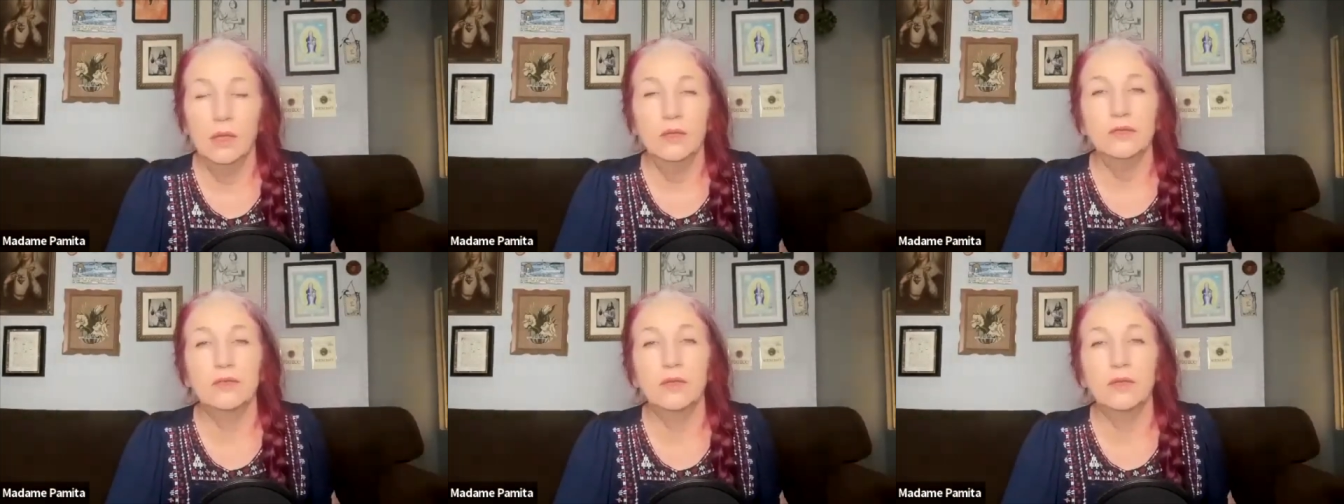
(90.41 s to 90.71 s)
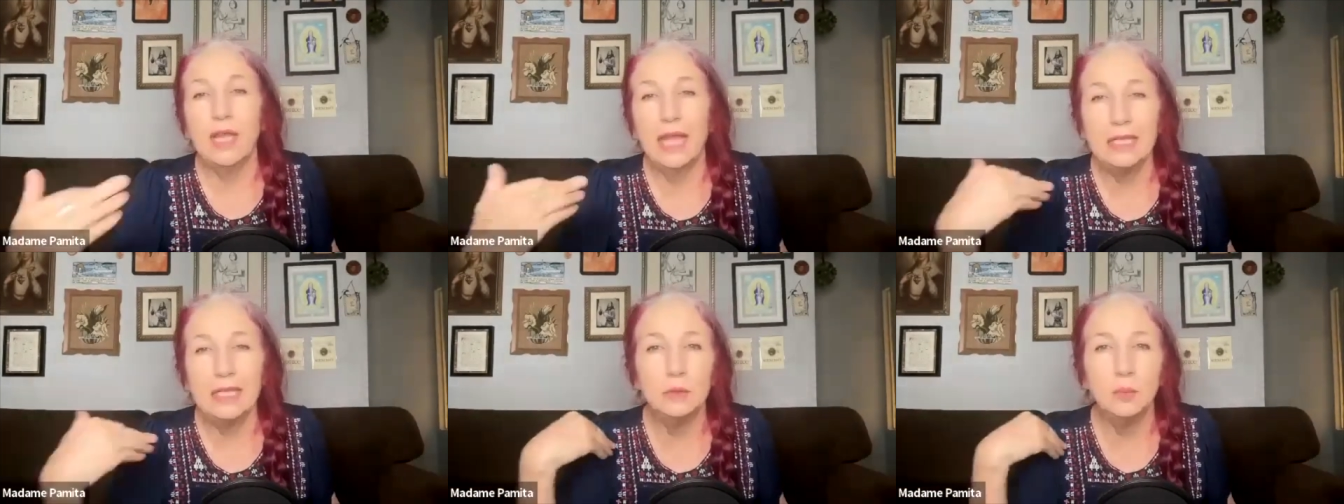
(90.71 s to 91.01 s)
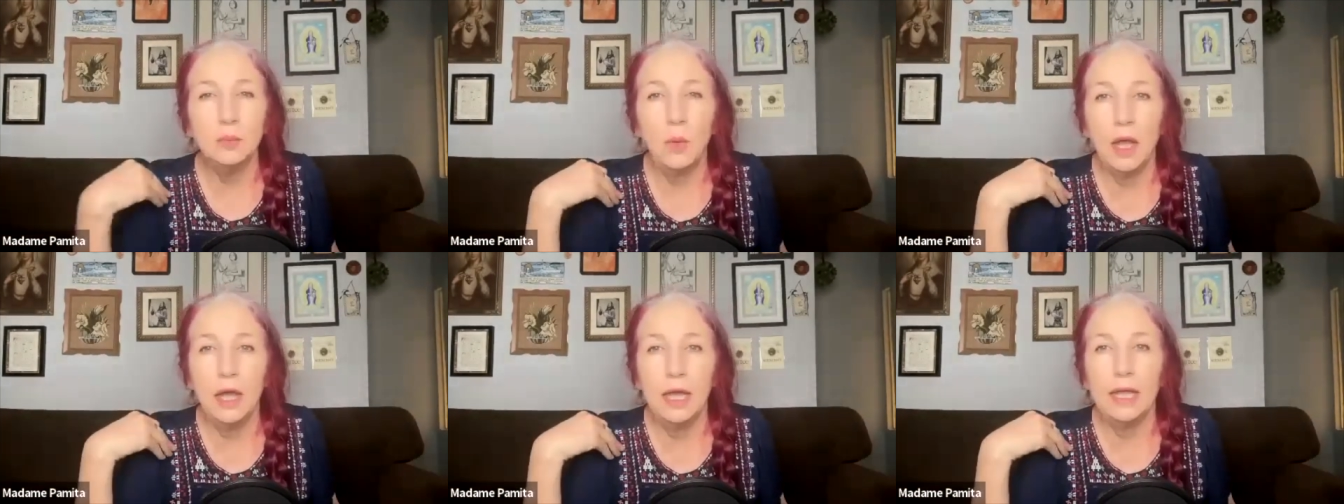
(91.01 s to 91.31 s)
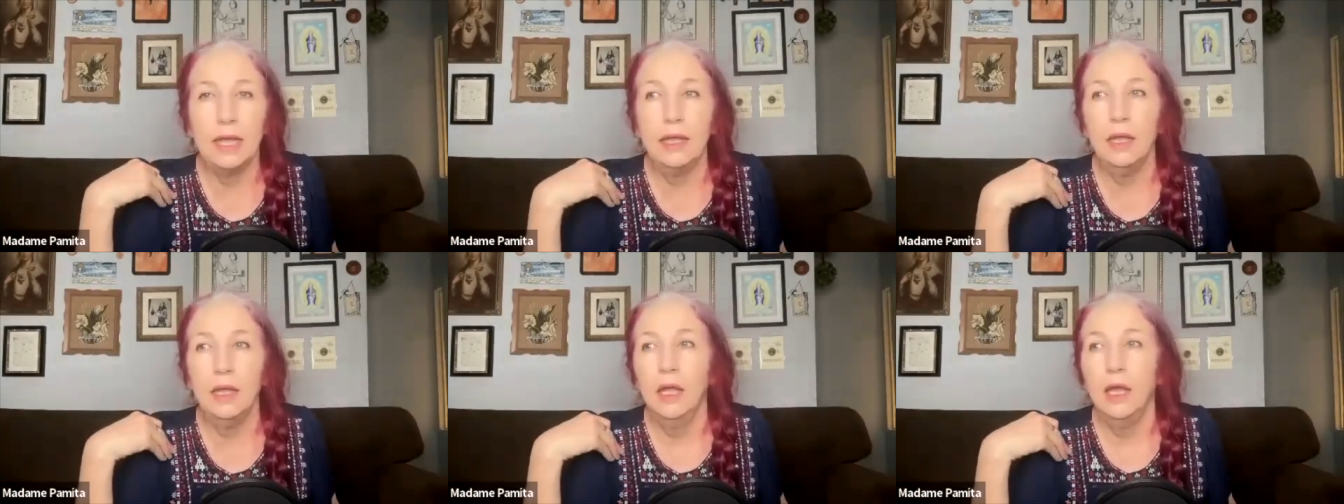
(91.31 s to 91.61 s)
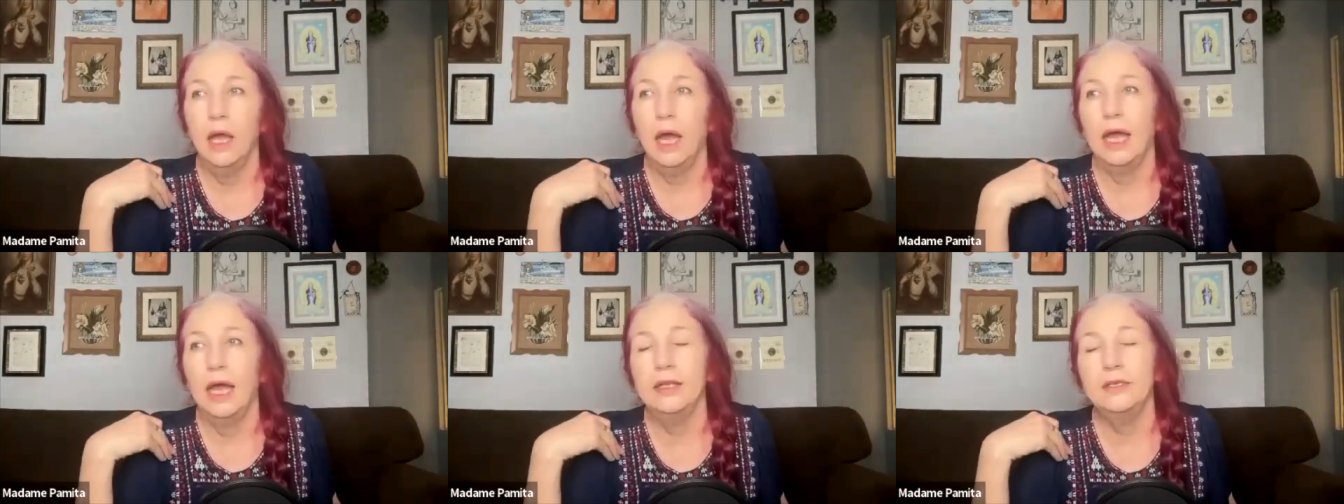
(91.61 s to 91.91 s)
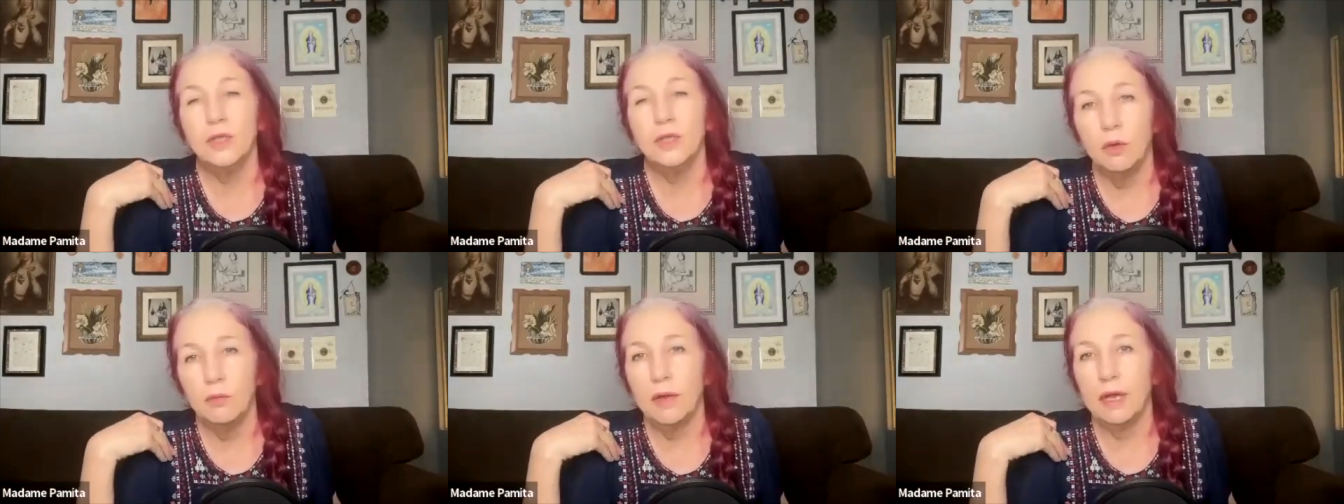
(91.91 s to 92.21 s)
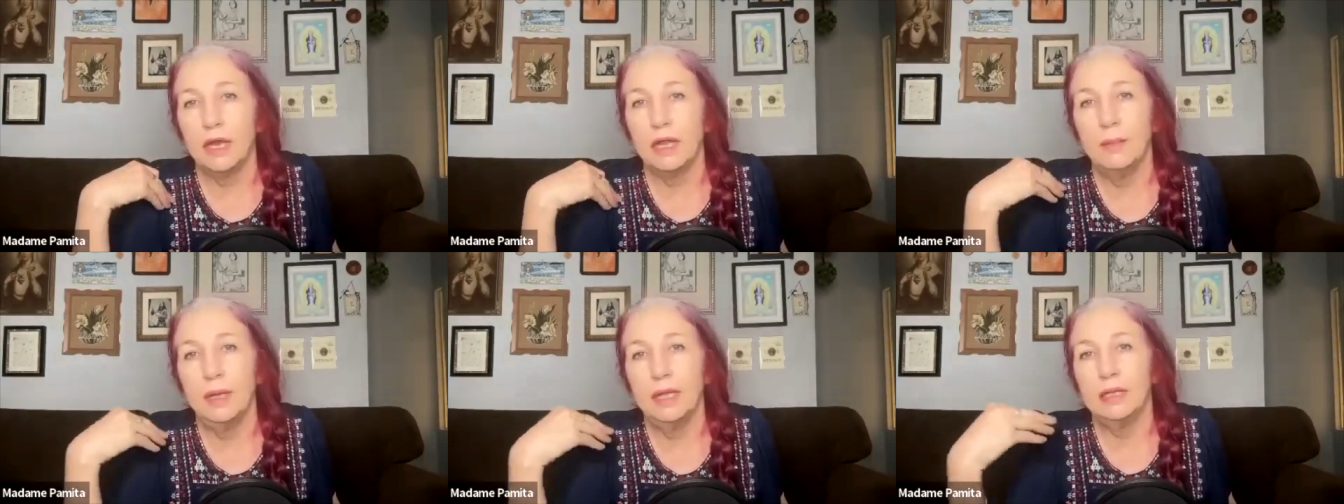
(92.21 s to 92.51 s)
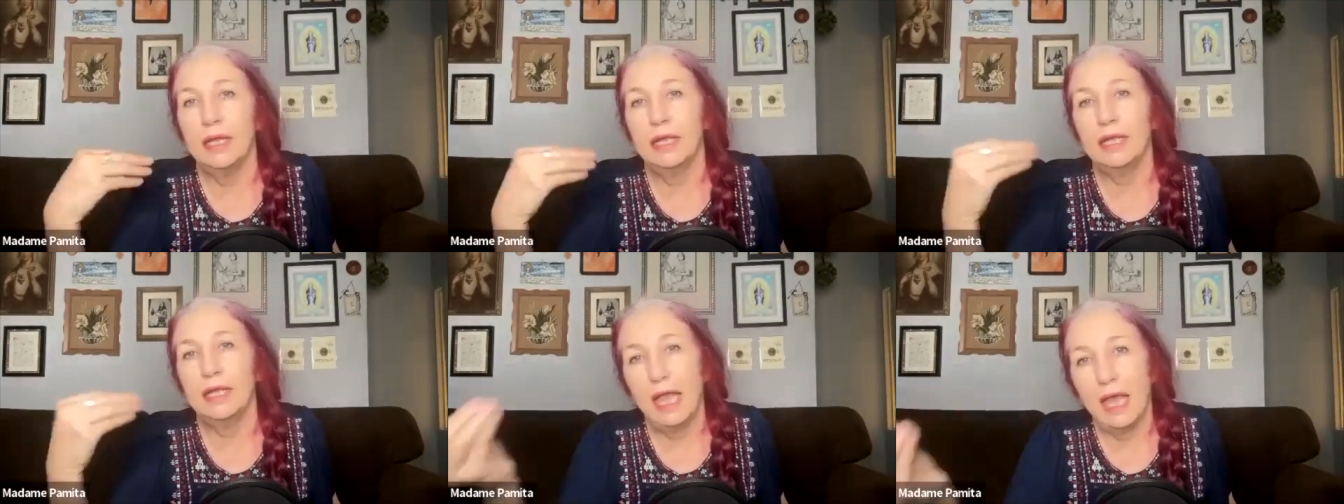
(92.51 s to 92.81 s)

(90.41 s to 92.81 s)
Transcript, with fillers: So that's why I don't recommend like